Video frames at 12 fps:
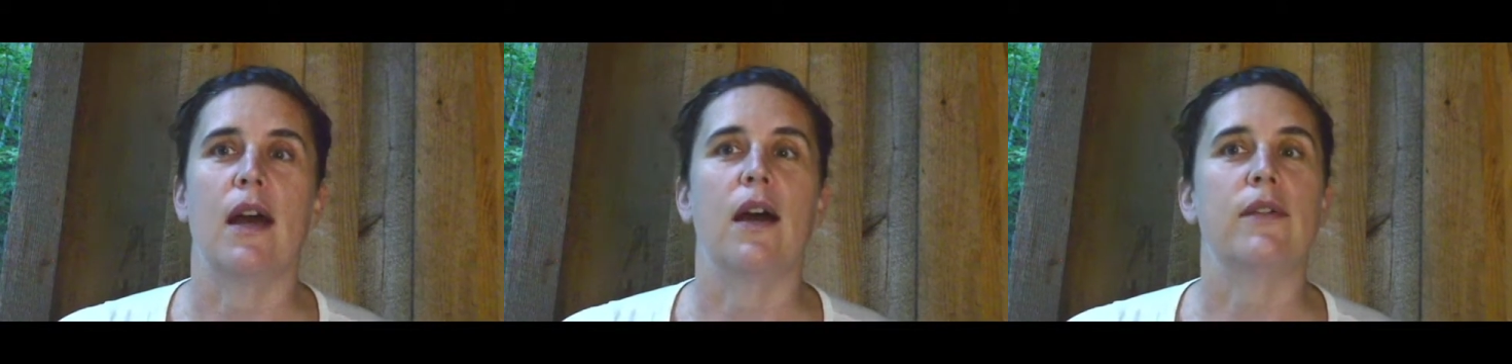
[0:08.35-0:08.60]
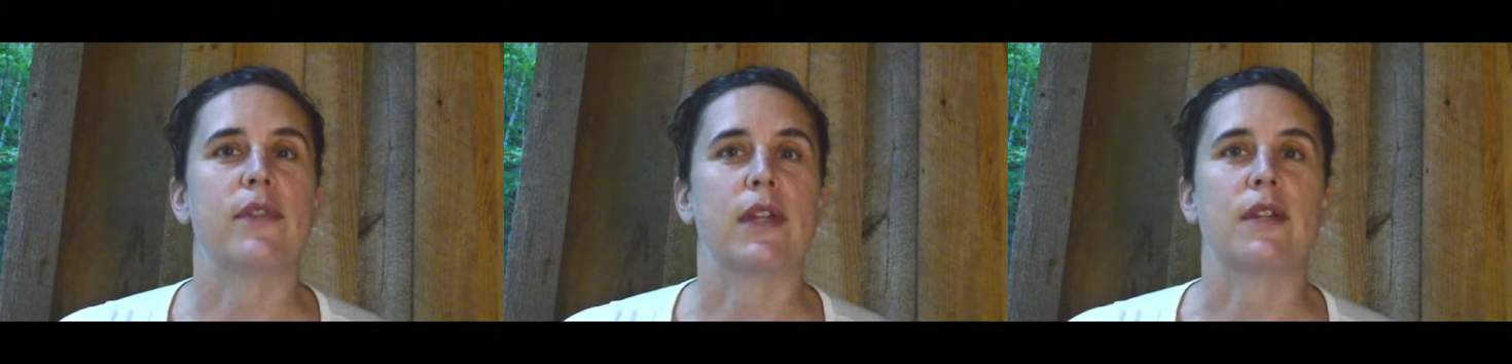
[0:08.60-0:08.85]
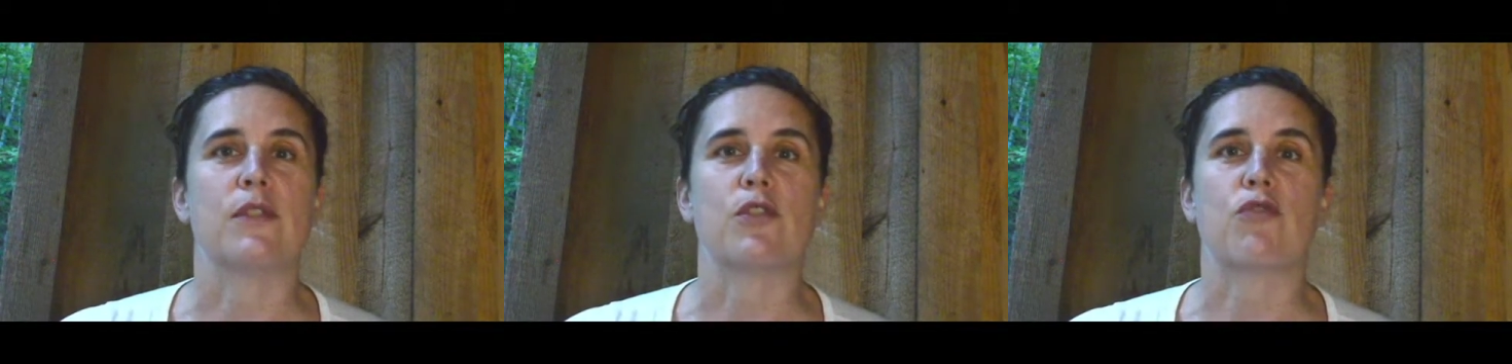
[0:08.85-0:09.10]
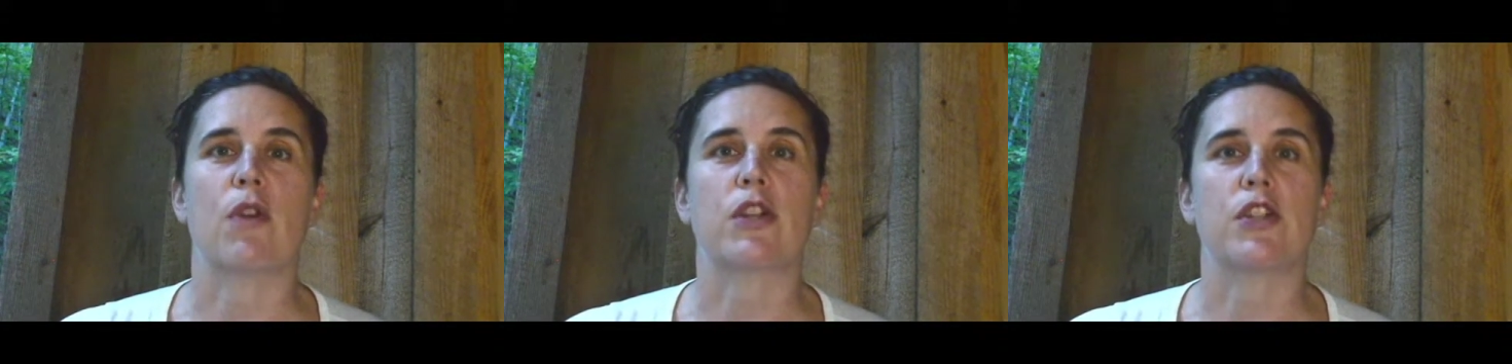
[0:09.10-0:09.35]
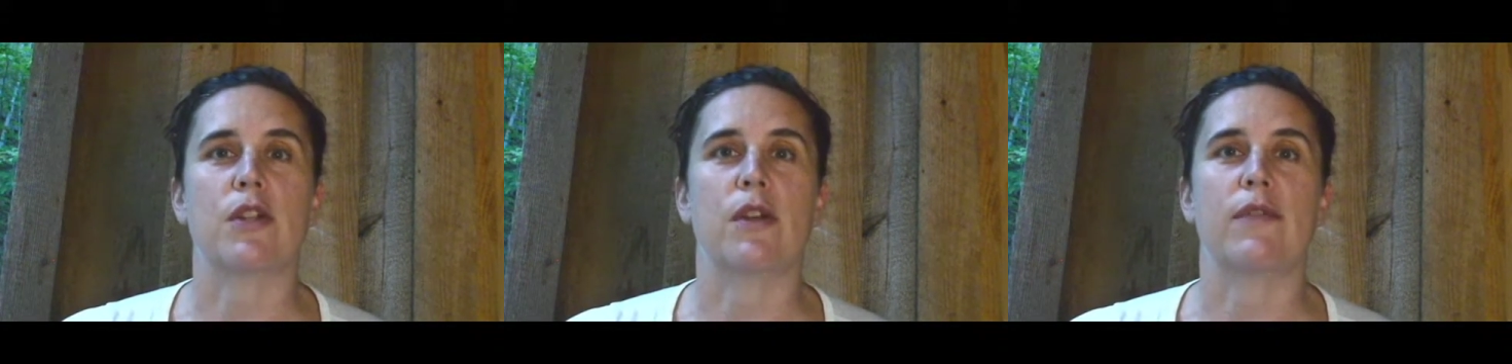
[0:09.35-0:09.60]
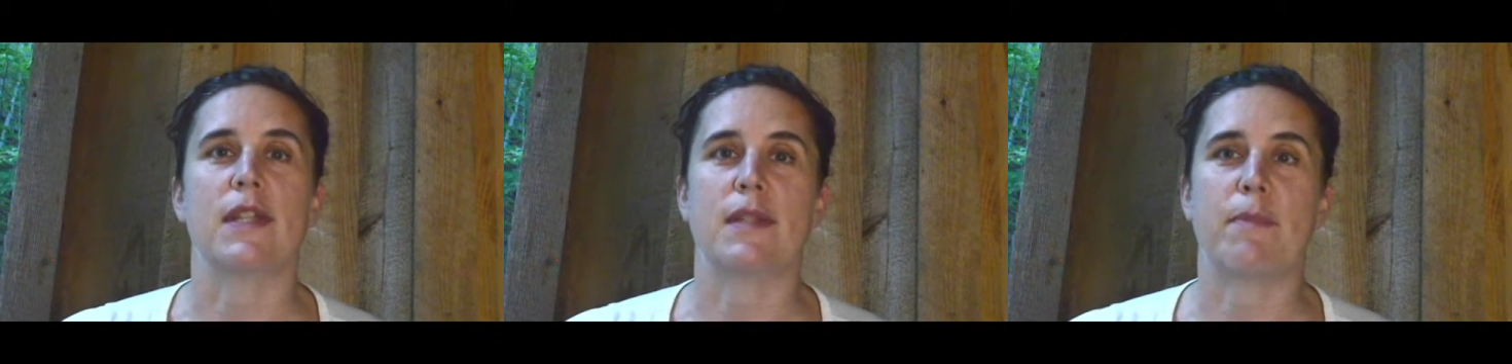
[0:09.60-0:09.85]
of the construction
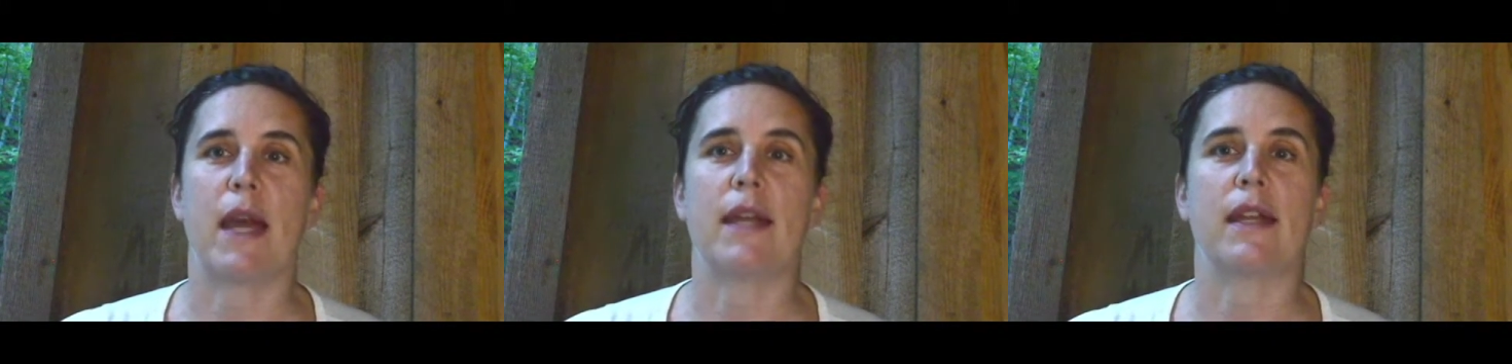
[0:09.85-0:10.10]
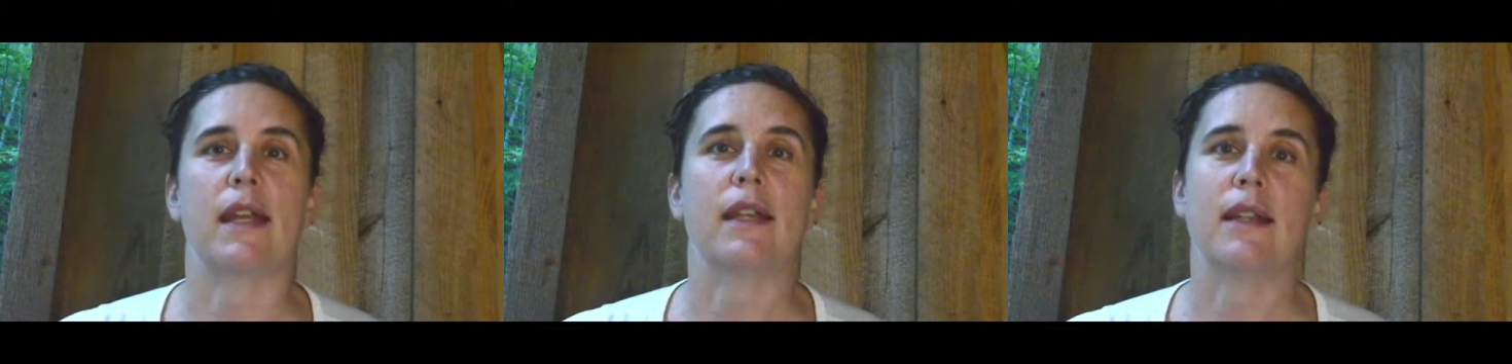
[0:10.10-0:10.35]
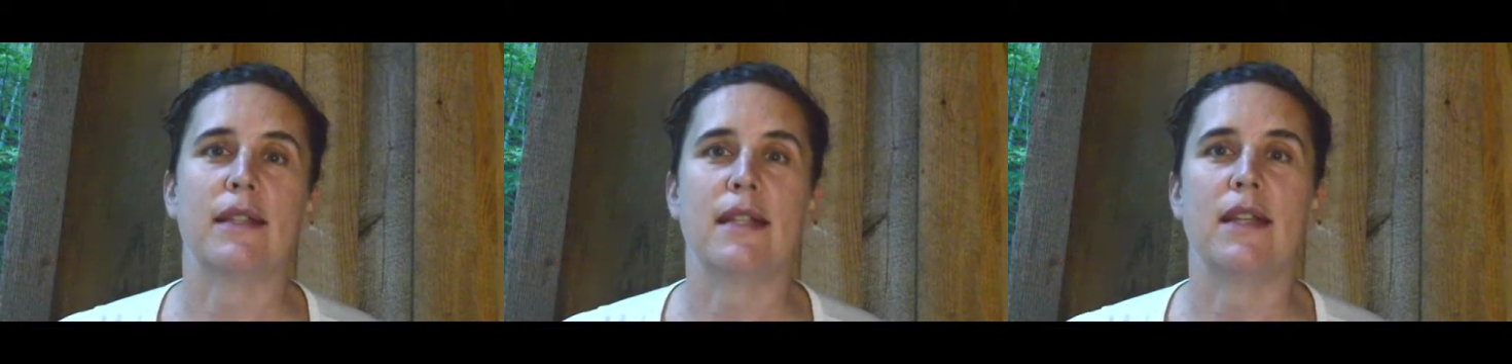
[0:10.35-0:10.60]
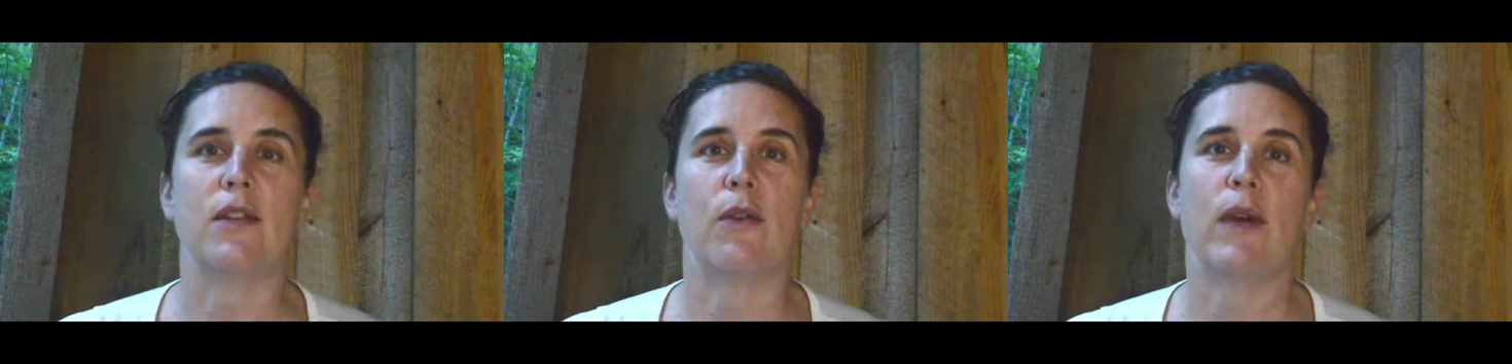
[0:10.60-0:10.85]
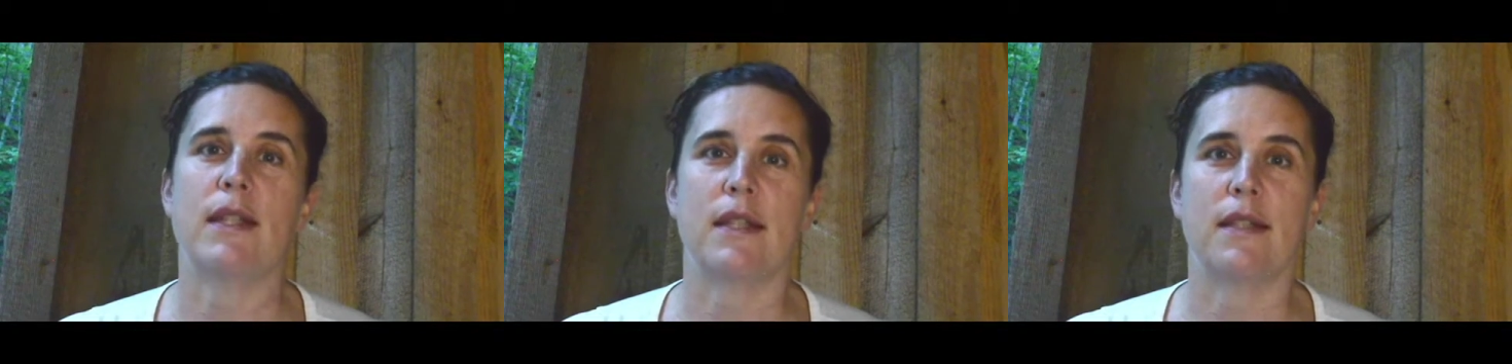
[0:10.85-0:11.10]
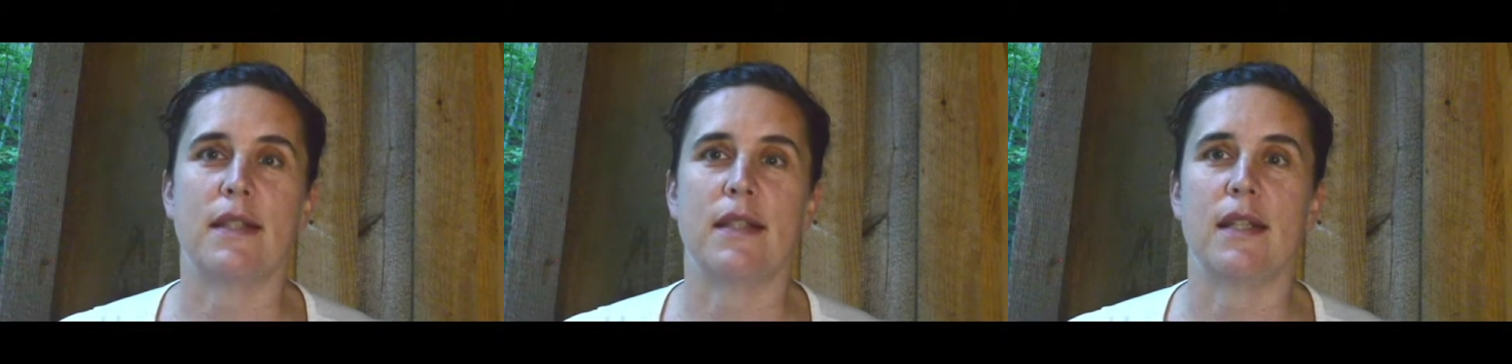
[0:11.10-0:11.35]
of Hispanic and Latino
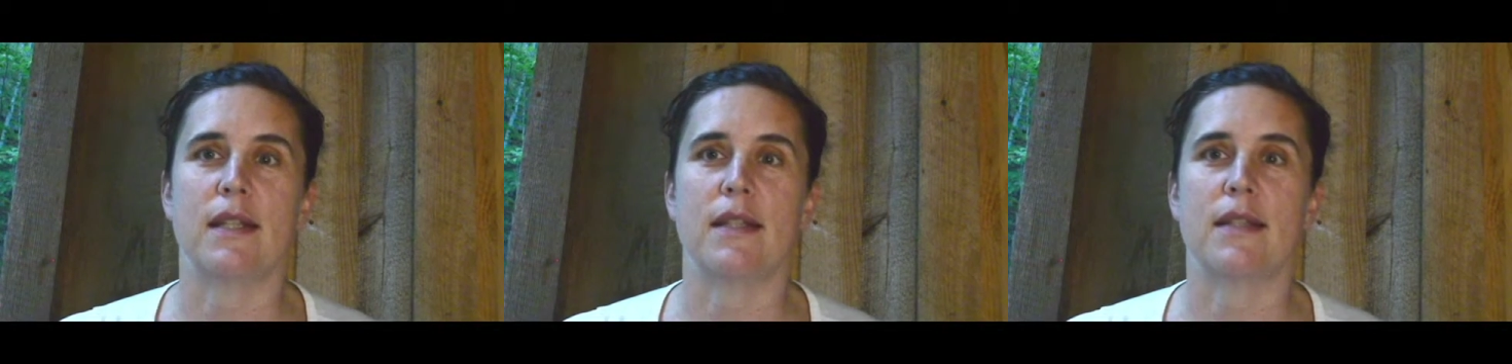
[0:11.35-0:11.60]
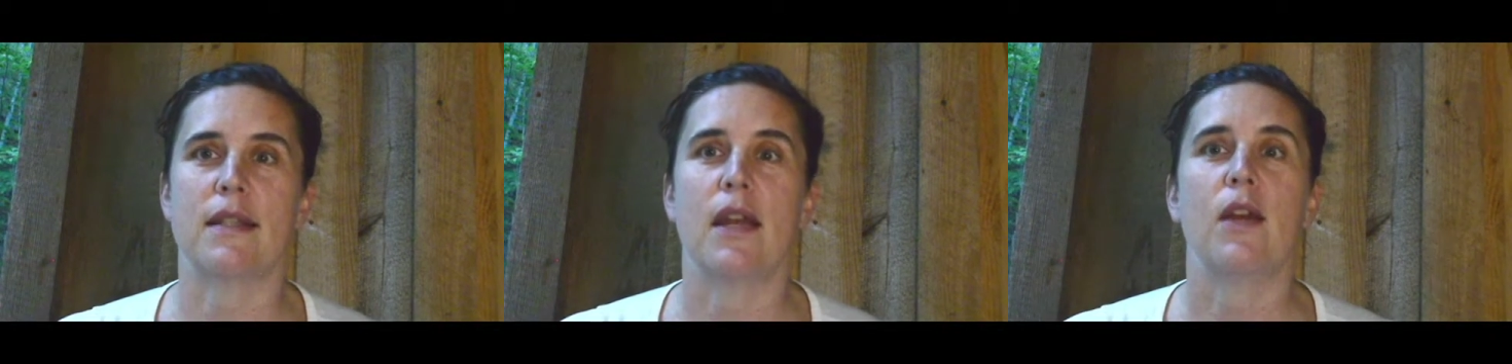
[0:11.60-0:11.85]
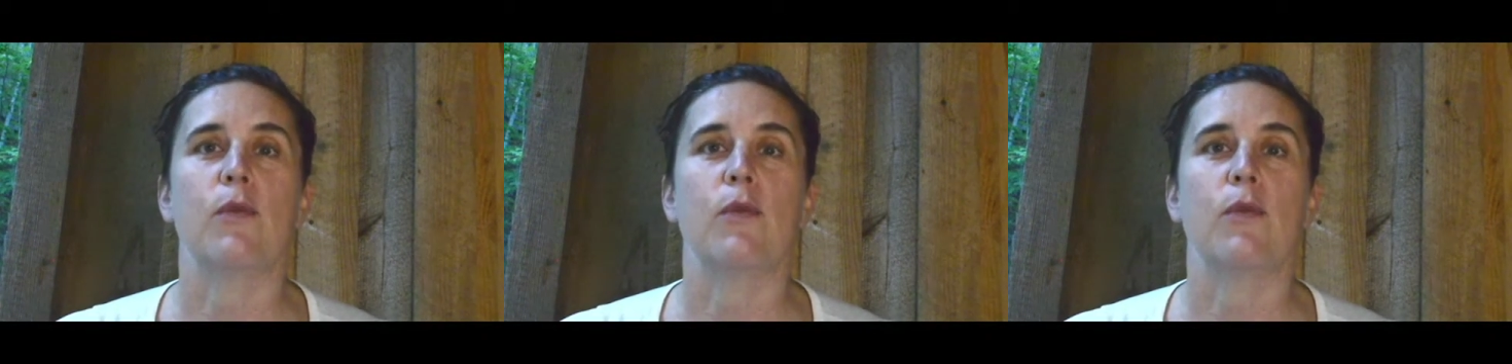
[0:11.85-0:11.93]
identities